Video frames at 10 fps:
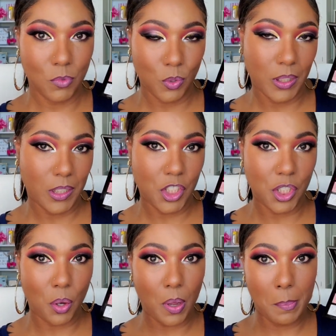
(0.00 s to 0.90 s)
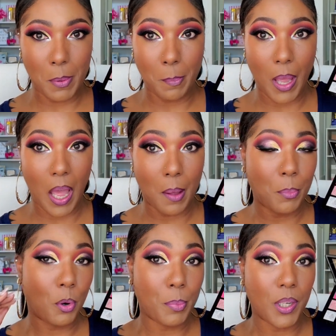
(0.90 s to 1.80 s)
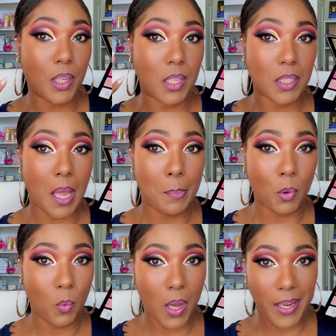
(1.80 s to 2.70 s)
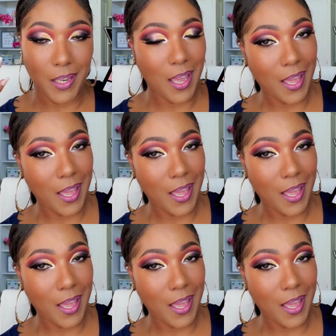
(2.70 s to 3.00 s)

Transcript: really show up and pop or put it on top of white.